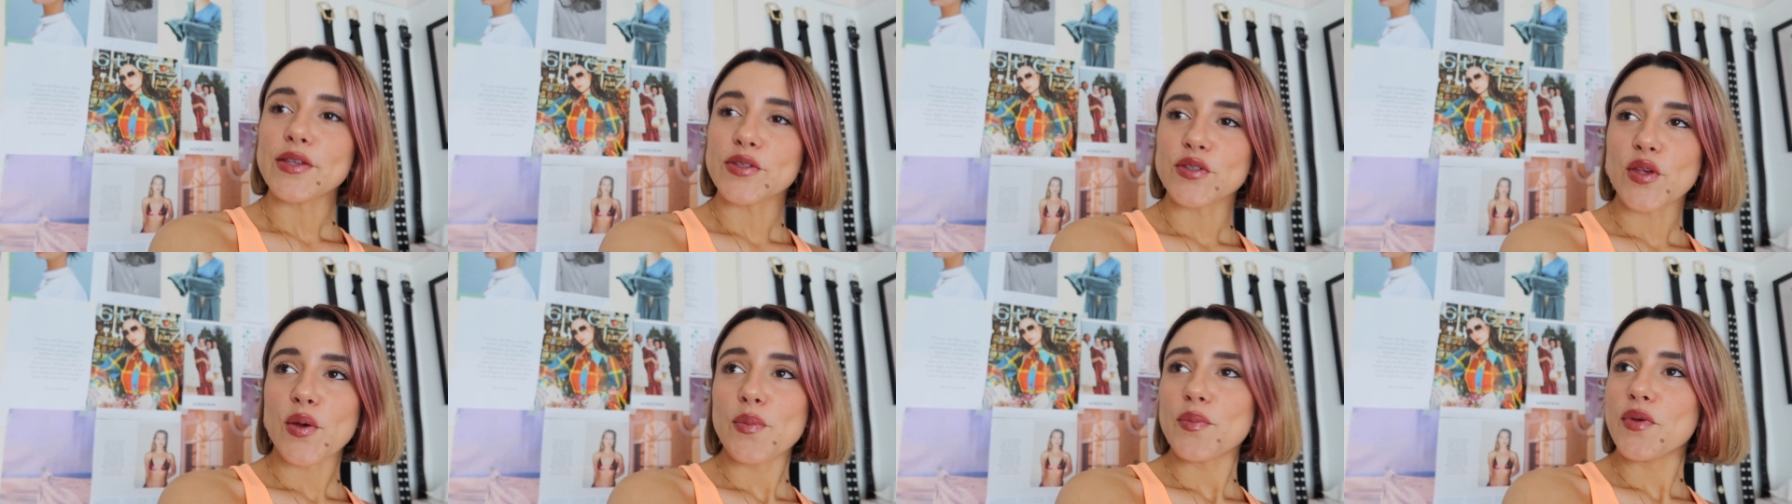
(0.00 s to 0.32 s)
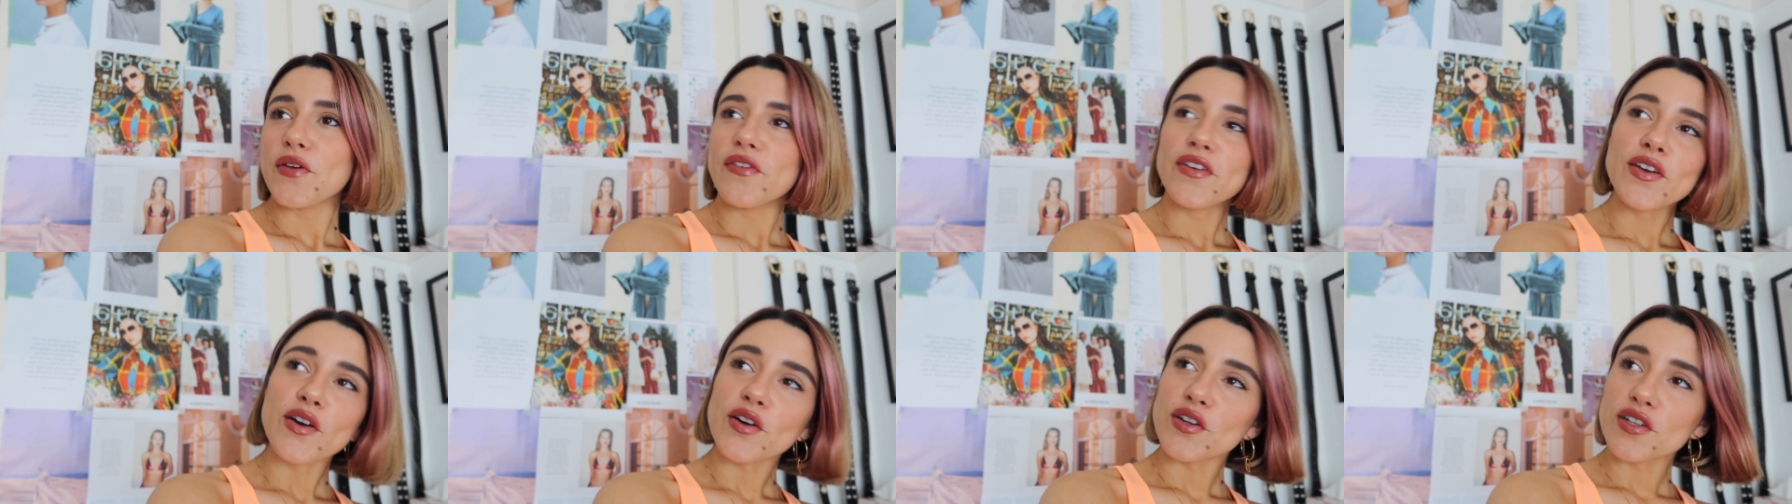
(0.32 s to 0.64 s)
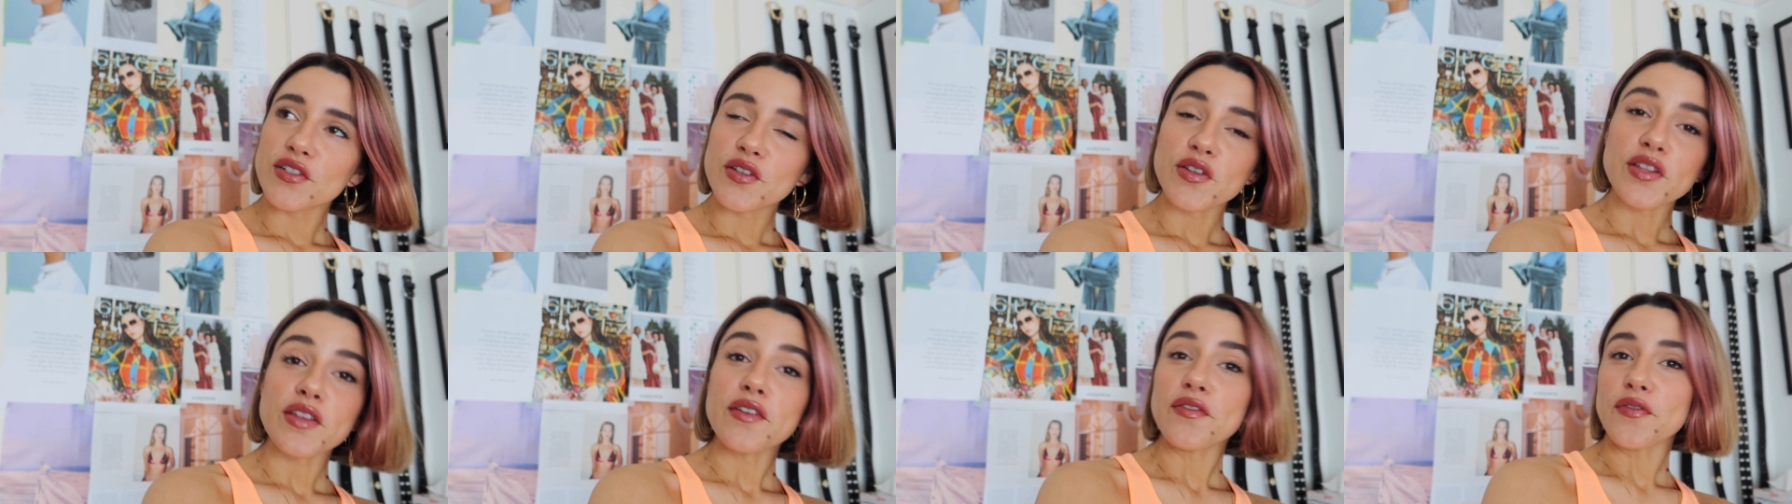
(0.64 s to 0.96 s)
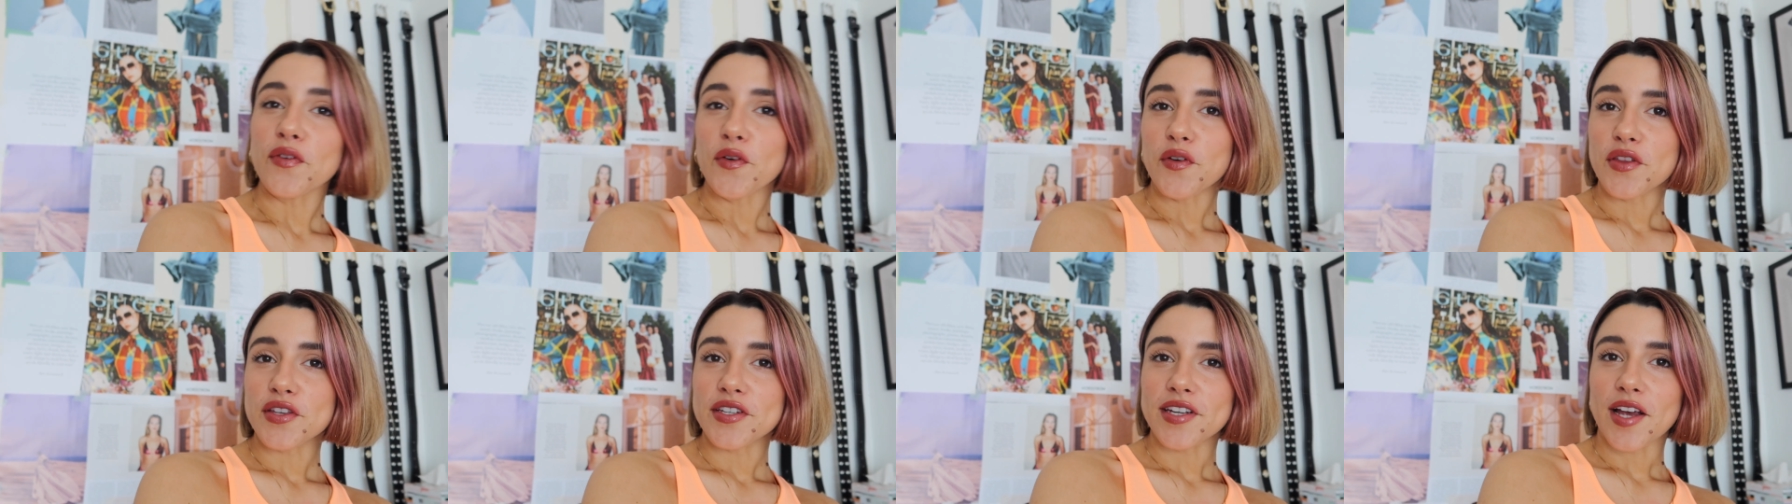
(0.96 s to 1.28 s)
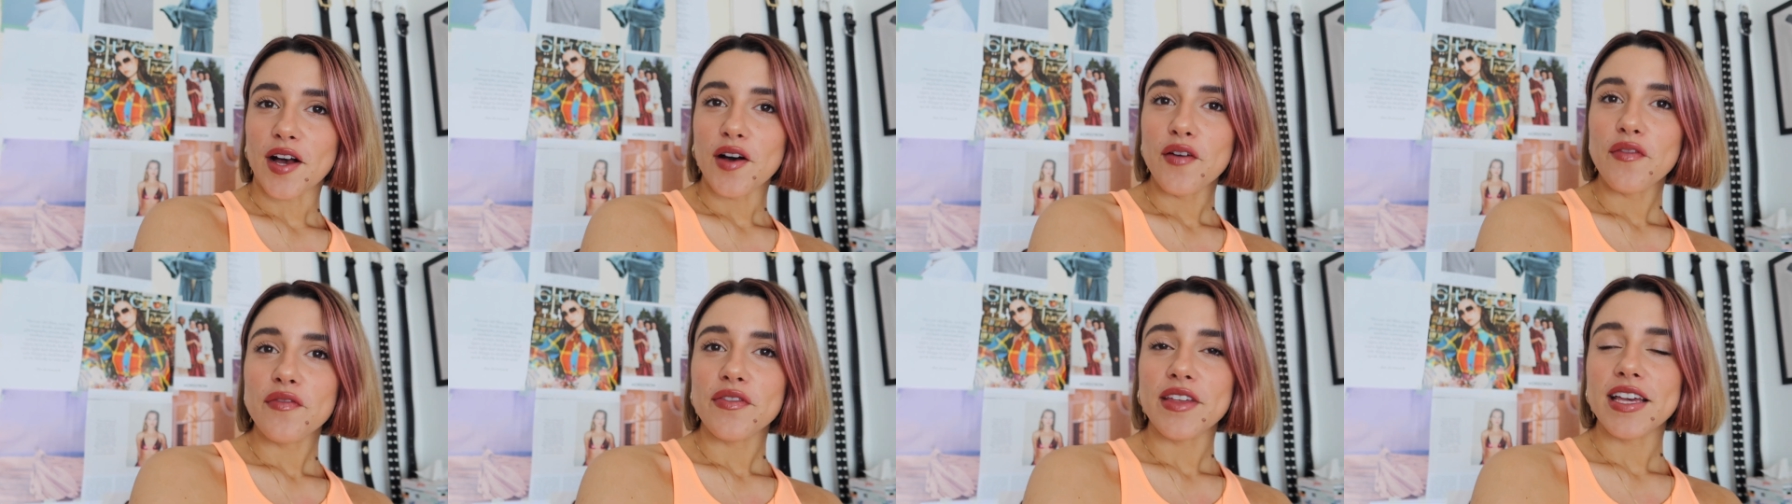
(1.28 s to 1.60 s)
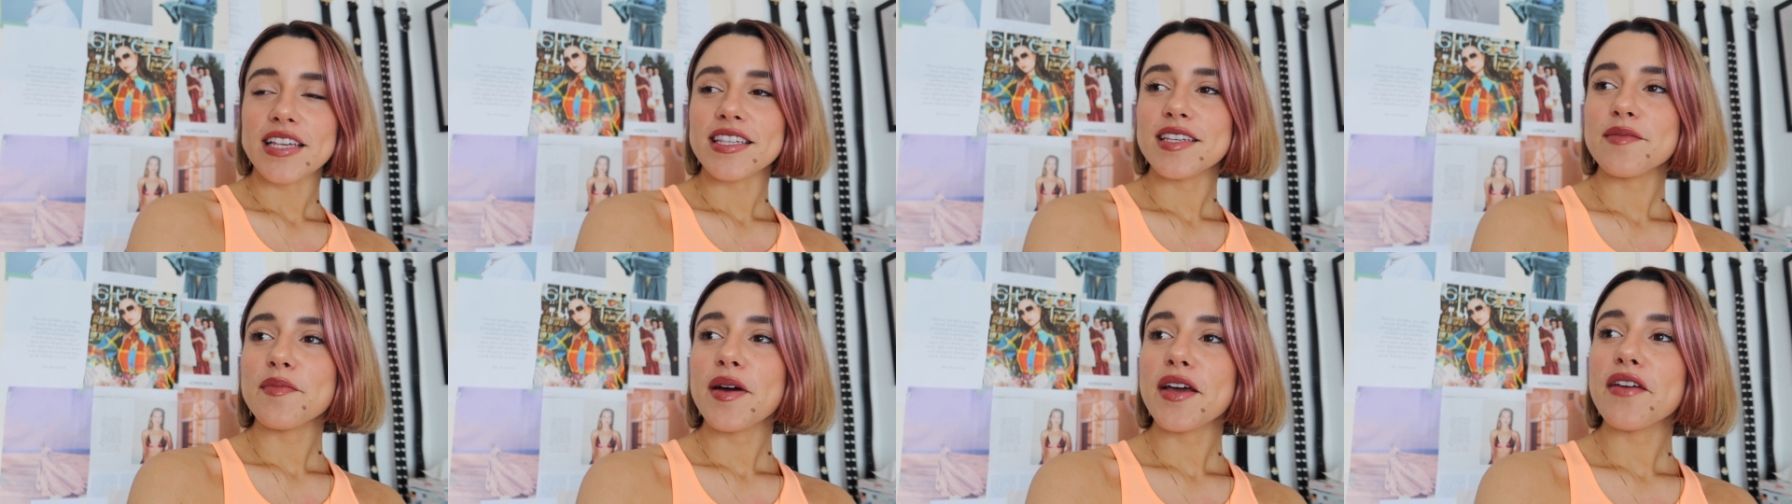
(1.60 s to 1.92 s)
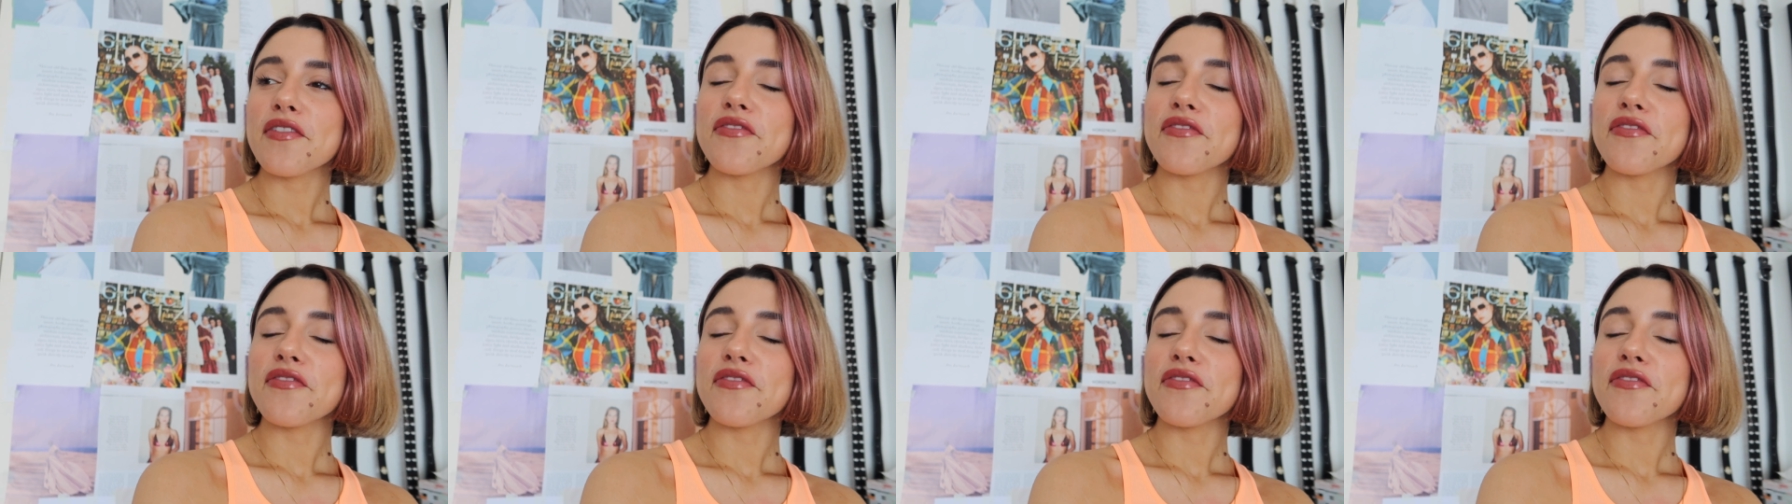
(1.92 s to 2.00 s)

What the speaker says: so moving on to the 4th shelf. These are my